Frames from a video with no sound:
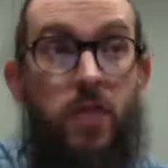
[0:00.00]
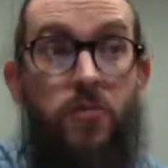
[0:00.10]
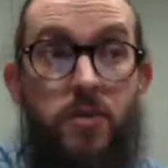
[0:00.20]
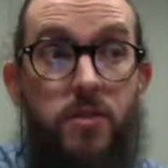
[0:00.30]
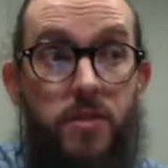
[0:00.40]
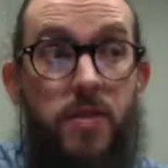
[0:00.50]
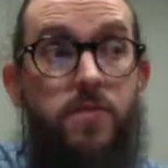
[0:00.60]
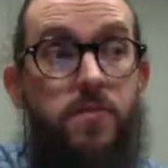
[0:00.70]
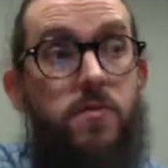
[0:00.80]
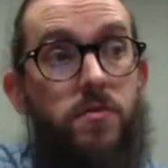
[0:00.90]
really
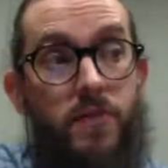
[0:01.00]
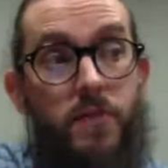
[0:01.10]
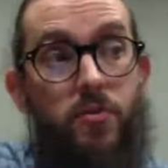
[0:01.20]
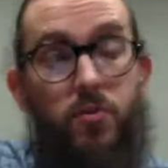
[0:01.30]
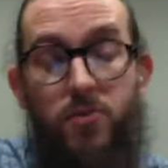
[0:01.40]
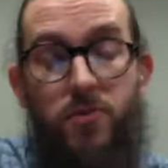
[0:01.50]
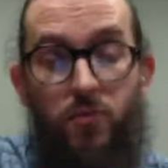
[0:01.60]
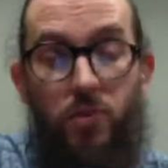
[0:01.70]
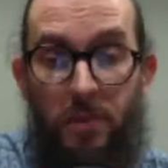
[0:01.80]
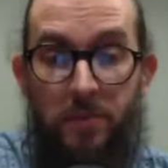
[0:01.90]
successful, Facebook
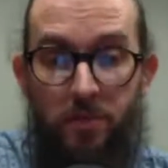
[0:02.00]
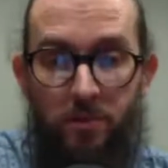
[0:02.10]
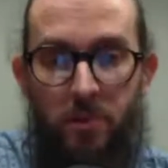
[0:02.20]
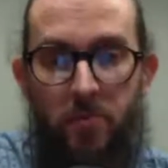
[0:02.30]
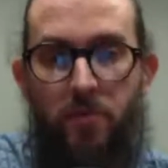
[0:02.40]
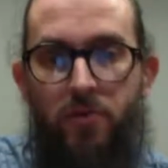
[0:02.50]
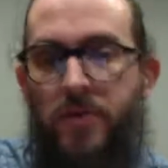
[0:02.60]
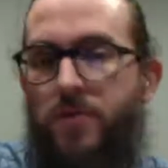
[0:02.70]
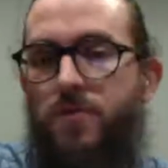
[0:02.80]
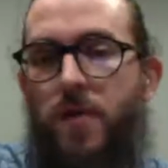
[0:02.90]
will limit your number of
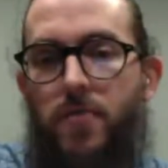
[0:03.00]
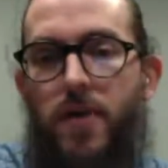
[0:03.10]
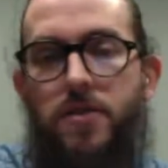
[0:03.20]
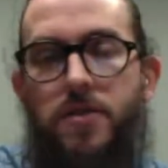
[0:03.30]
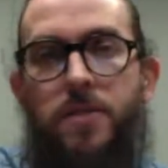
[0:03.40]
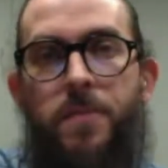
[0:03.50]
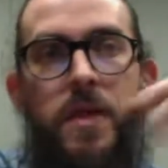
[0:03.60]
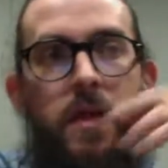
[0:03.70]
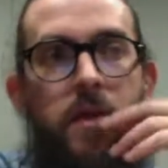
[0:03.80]
friends to 5,000,